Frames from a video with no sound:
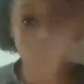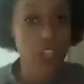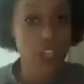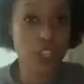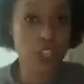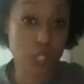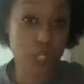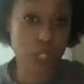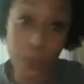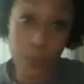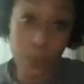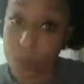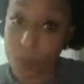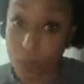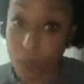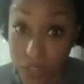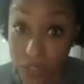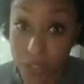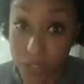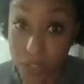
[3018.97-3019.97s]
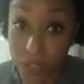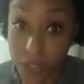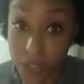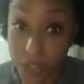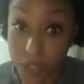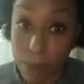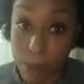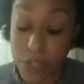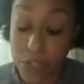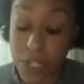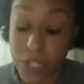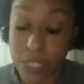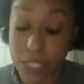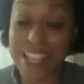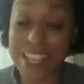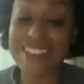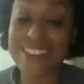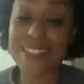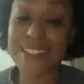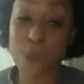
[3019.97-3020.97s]
You'll know which bronzer to
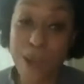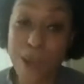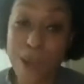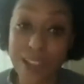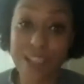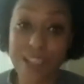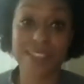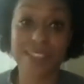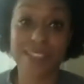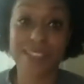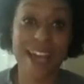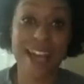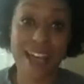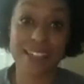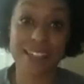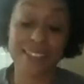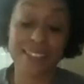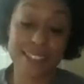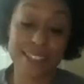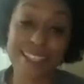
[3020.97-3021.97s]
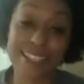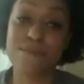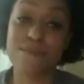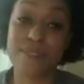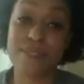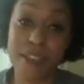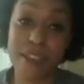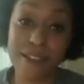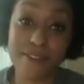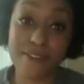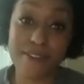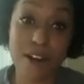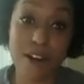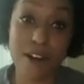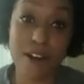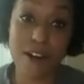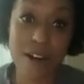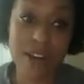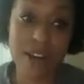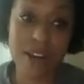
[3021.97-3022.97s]
purchase, as well as that the same thing for
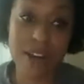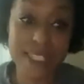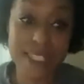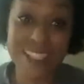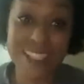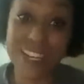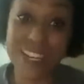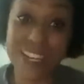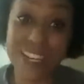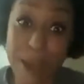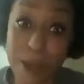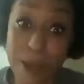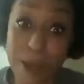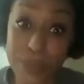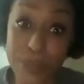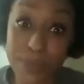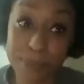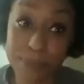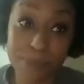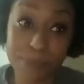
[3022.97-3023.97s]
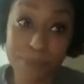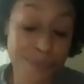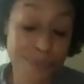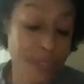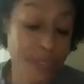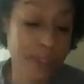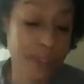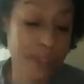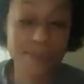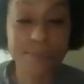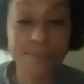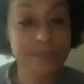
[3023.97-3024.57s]
our setting powders. So,